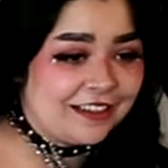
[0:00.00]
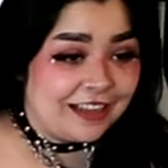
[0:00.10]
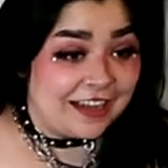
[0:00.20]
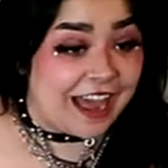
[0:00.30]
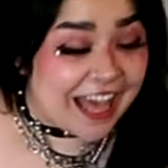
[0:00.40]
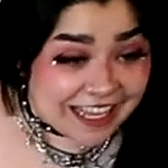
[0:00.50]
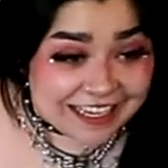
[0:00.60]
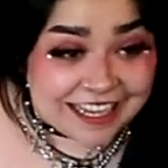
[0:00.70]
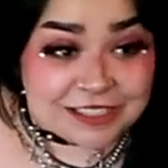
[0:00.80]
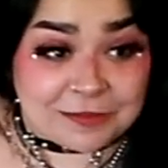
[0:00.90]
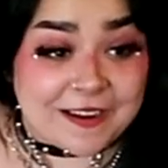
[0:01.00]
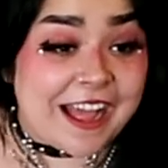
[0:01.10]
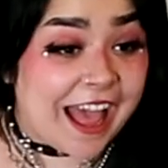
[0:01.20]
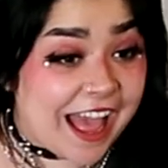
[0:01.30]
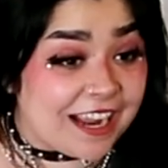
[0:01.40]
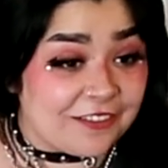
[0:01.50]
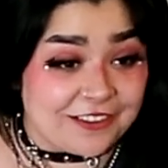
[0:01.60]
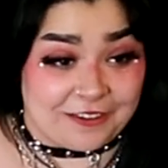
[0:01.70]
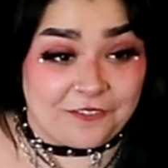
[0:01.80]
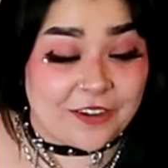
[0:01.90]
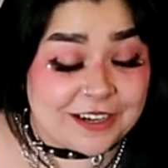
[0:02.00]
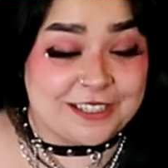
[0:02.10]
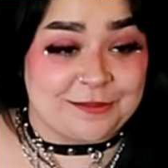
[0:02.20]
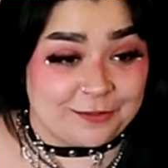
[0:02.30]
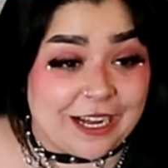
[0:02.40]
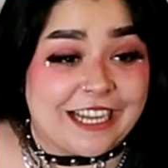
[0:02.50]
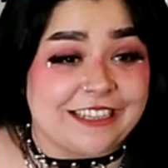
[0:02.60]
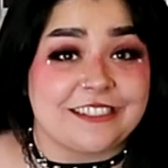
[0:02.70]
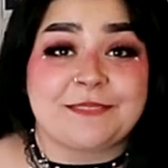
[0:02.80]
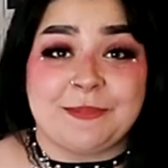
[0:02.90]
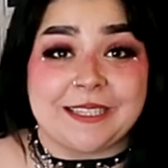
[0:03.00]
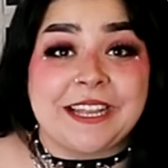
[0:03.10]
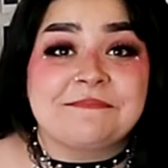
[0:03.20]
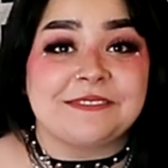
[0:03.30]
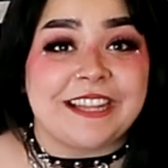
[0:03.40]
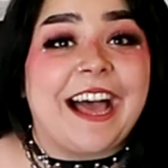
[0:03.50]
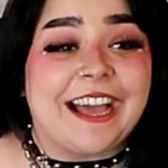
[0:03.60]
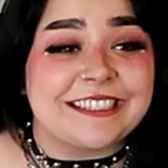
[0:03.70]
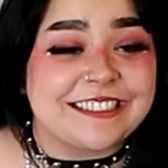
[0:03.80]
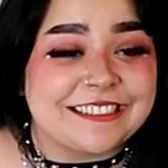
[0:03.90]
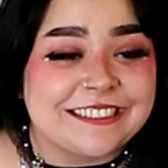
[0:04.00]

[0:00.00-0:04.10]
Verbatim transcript: A nine? That's pretty high for the first one. That's plain black.